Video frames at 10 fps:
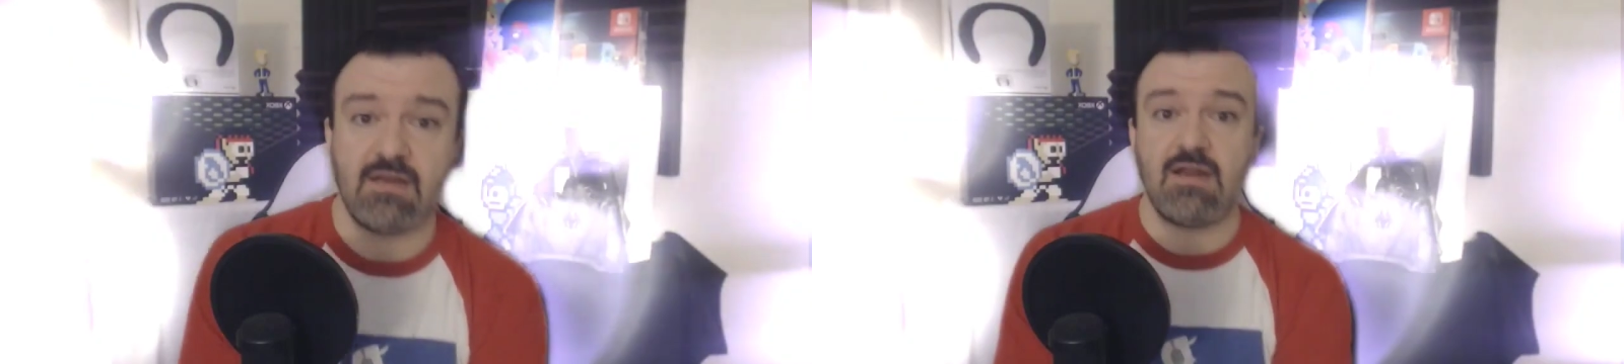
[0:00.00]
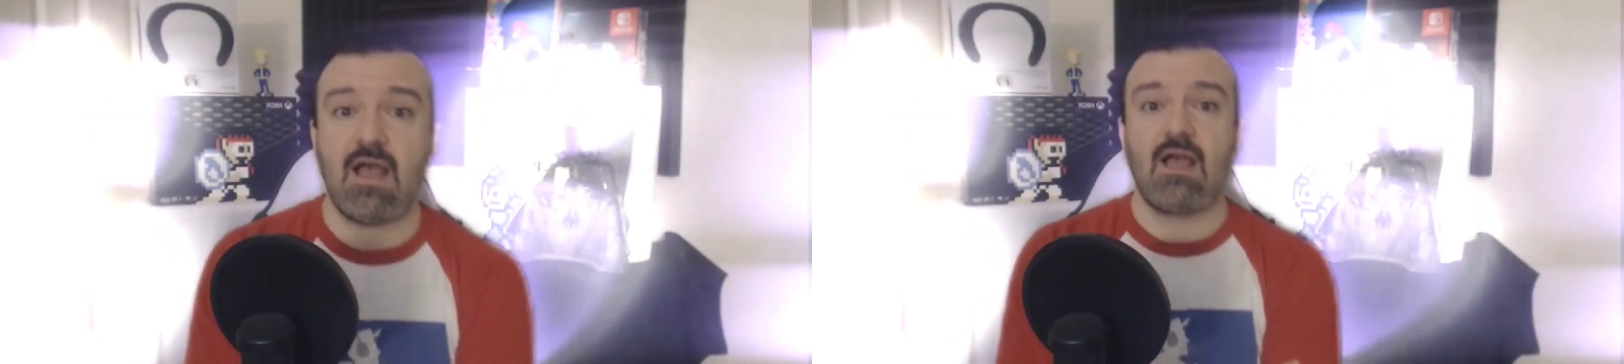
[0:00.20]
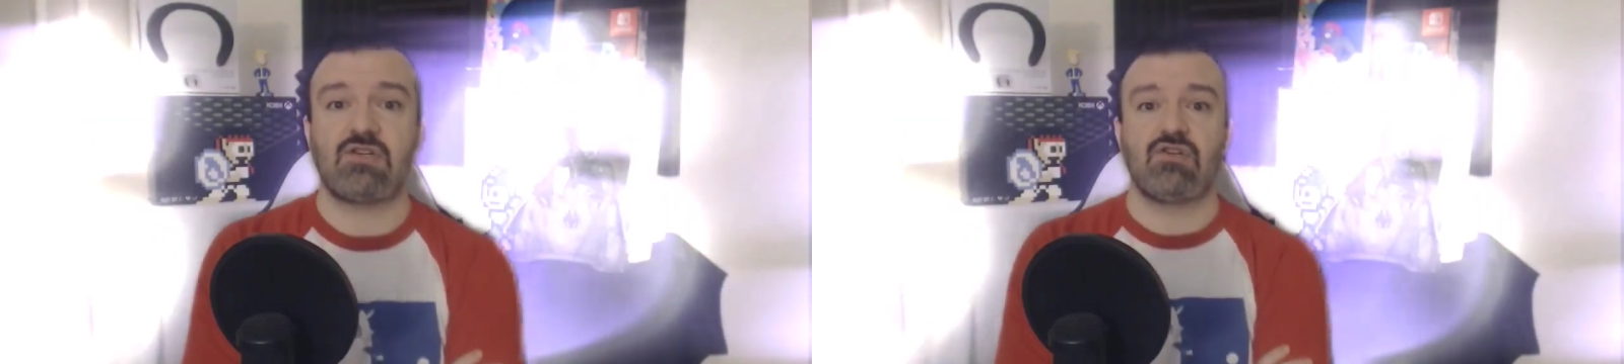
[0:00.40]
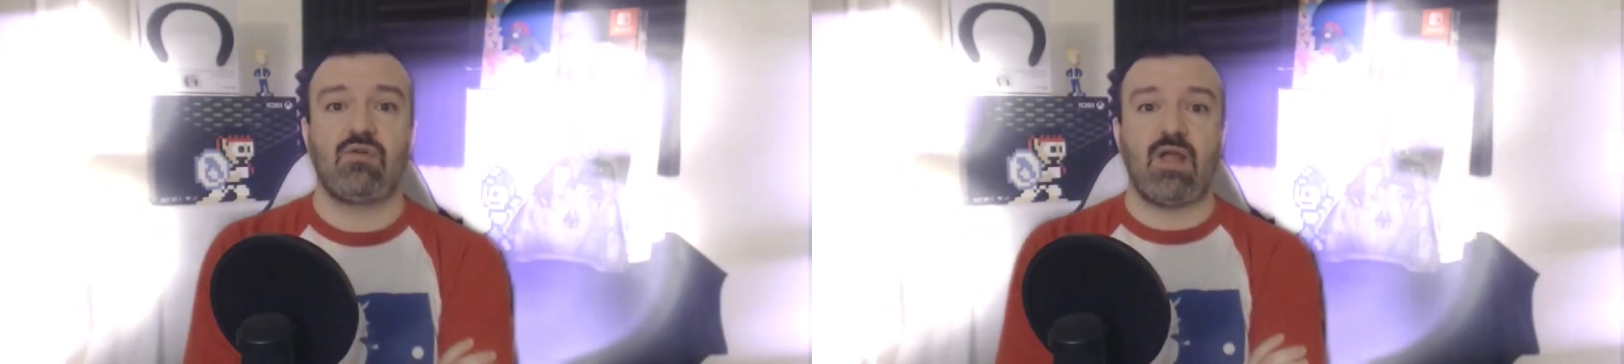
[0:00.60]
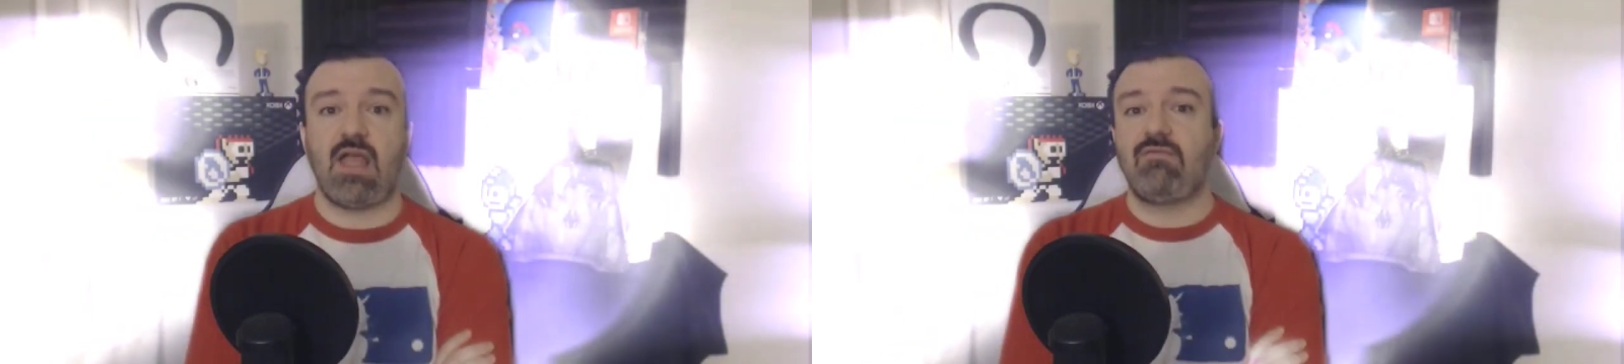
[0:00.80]
I
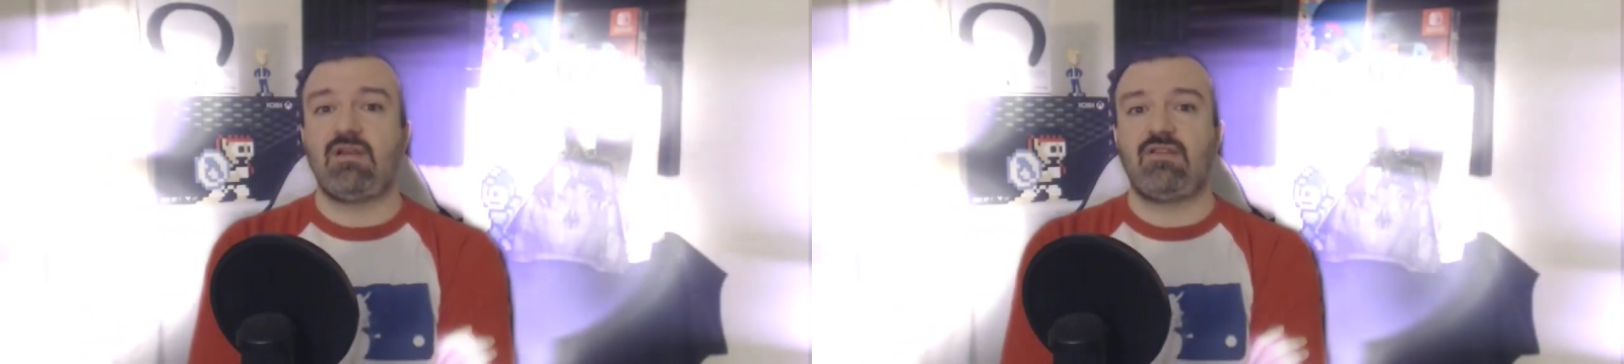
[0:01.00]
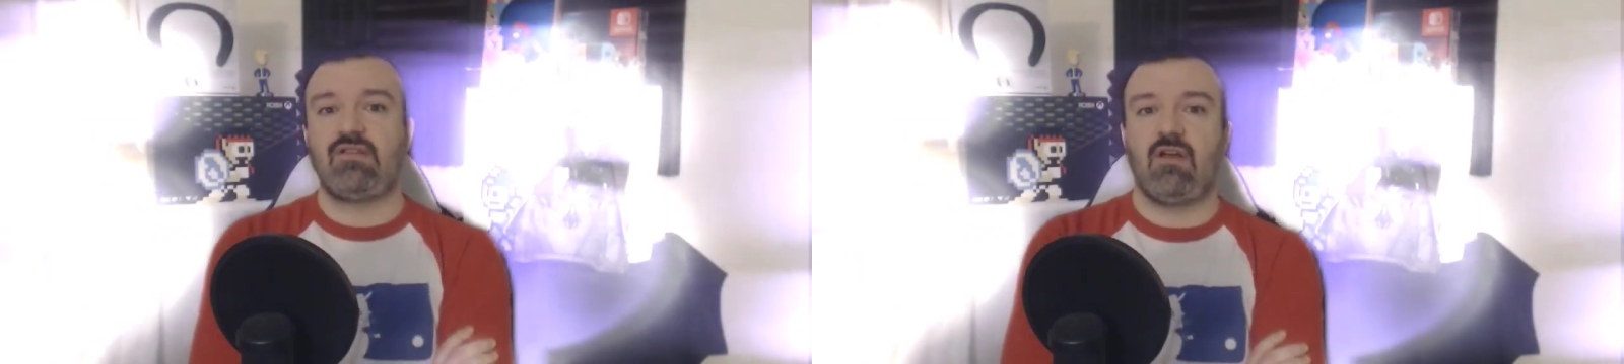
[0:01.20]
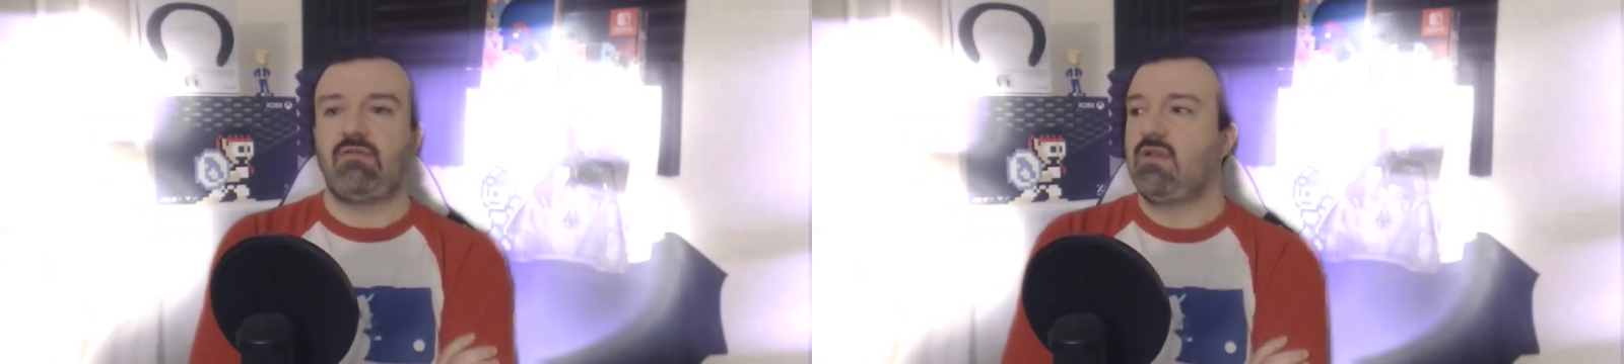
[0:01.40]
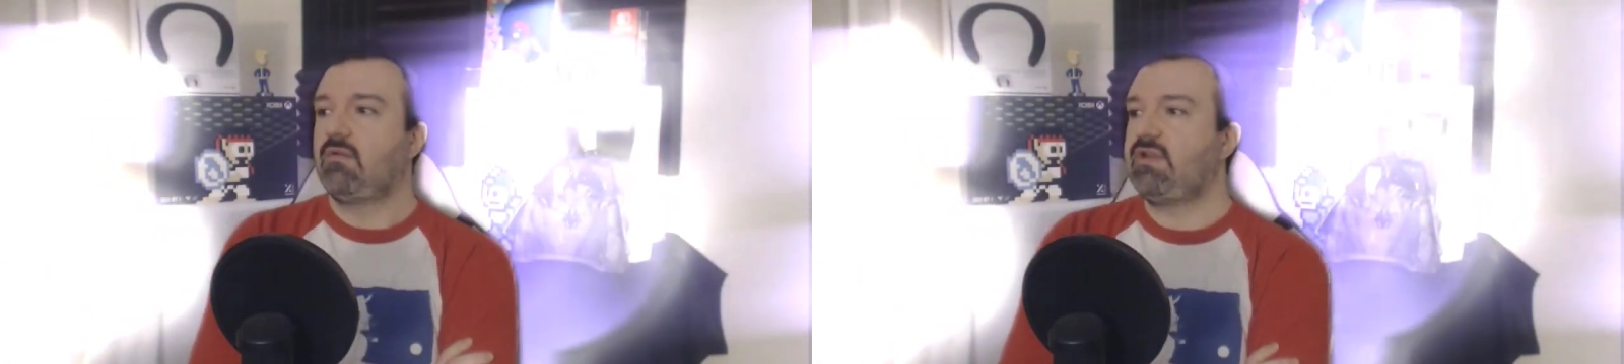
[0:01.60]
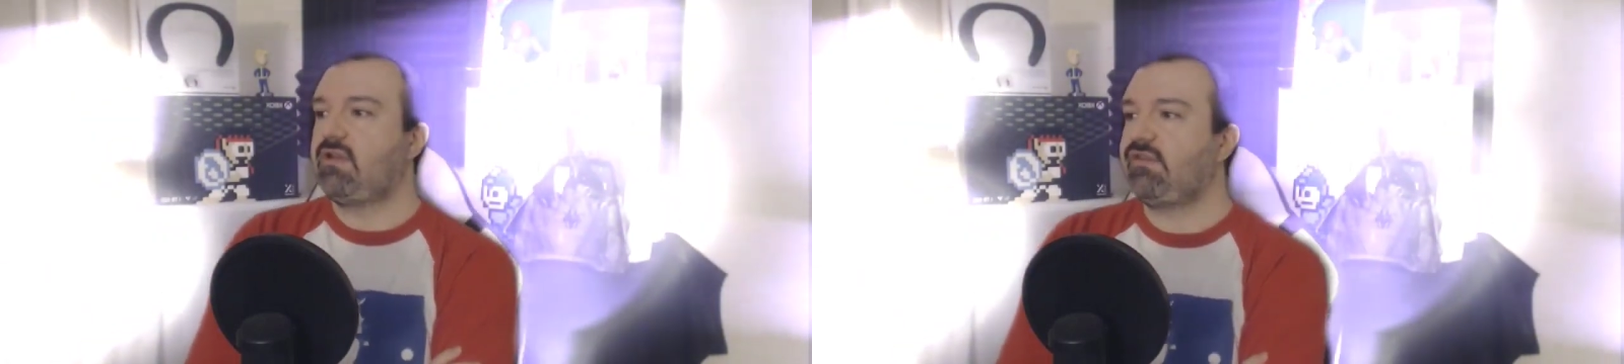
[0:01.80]
cannot show evidence
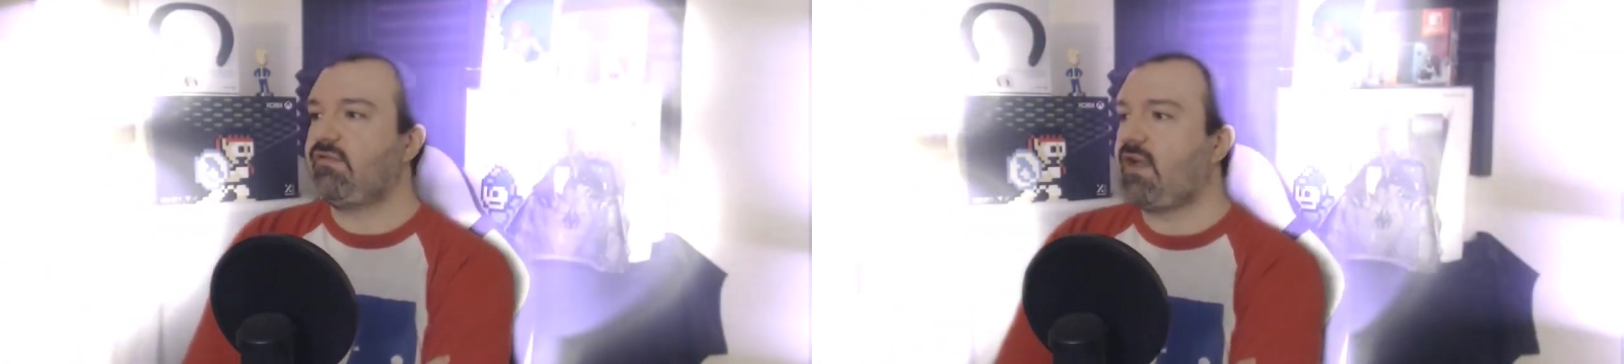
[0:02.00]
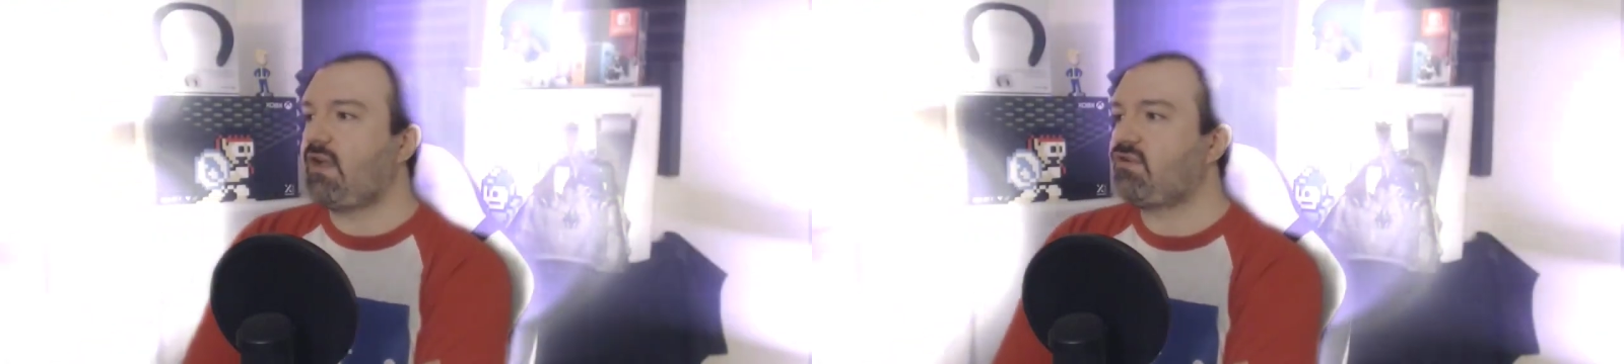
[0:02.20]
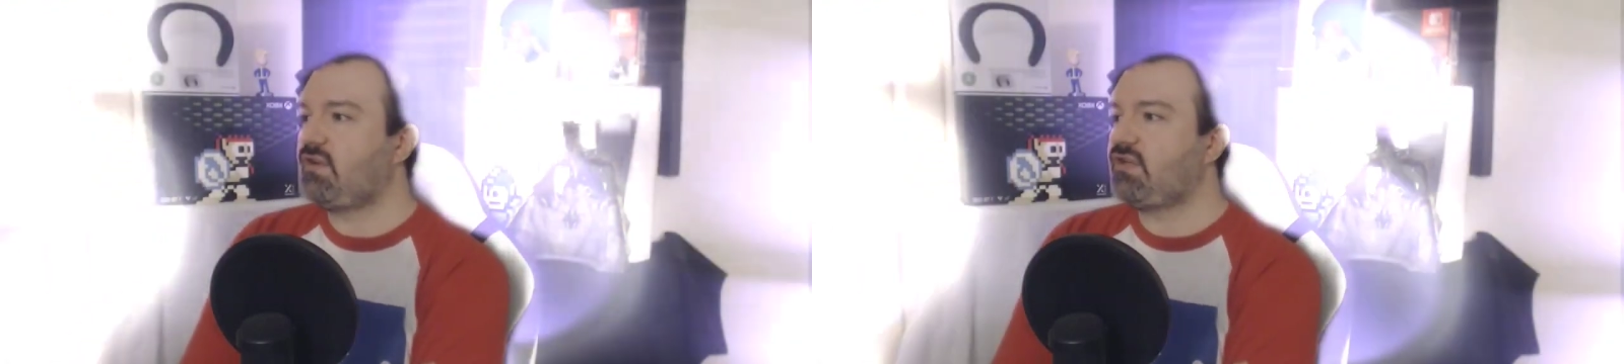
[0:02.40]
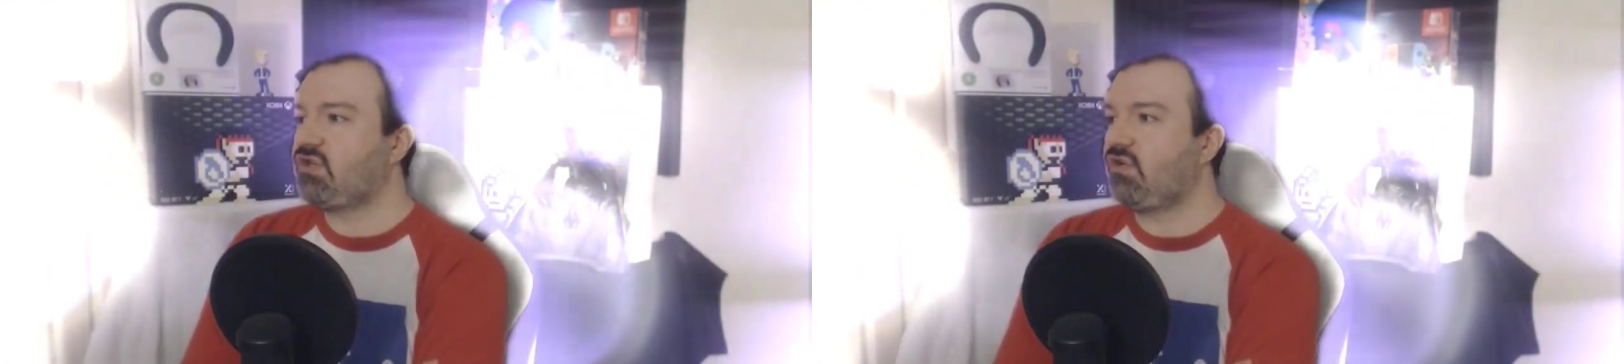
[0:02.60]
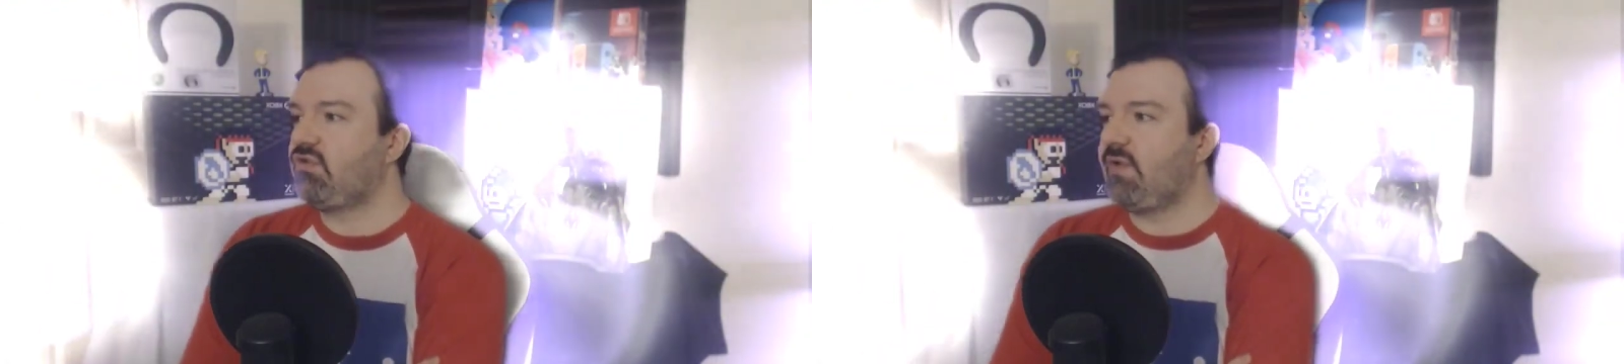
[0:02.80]
of because if I
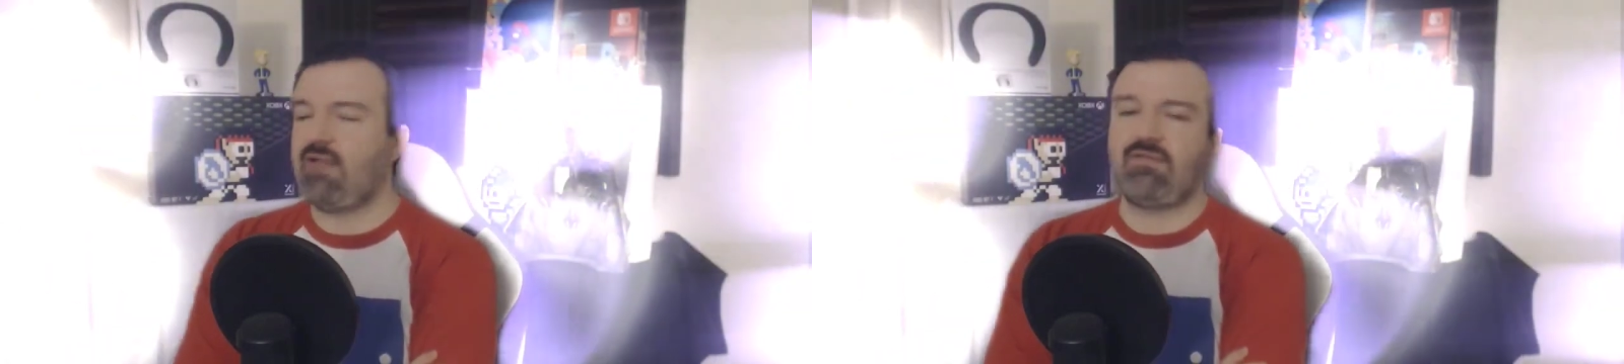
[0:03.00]
tried to show